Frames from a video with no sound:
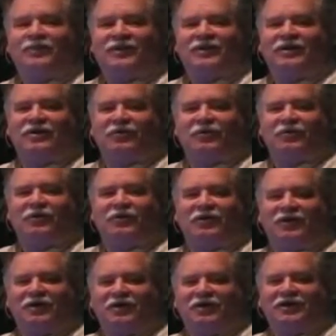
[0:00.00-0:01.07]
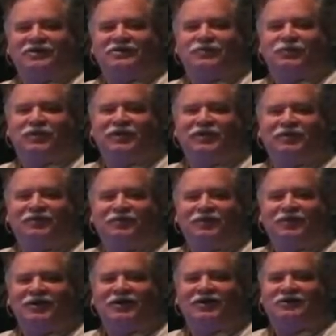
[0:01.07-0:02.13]
You know, we're going at light speed, and we
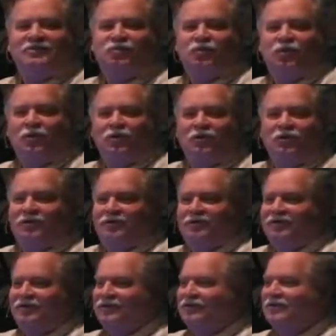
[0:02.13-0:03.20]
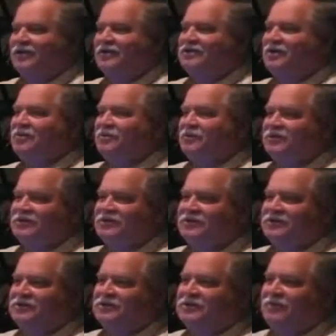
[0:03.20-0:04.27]
need His word to catch up with
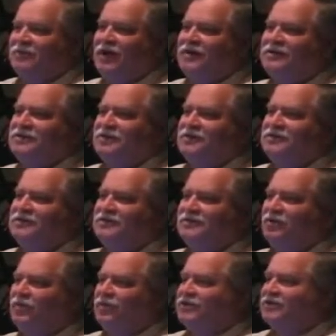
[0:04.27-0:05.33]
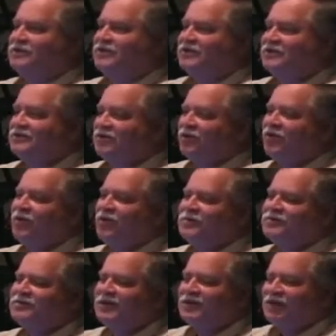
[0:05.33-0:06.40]
us, pass us, and hold us in His
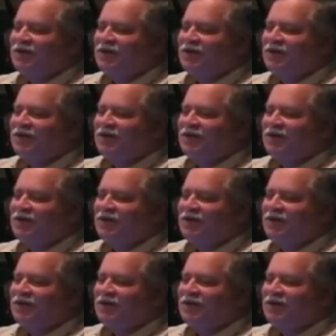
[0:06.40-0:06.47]
arms.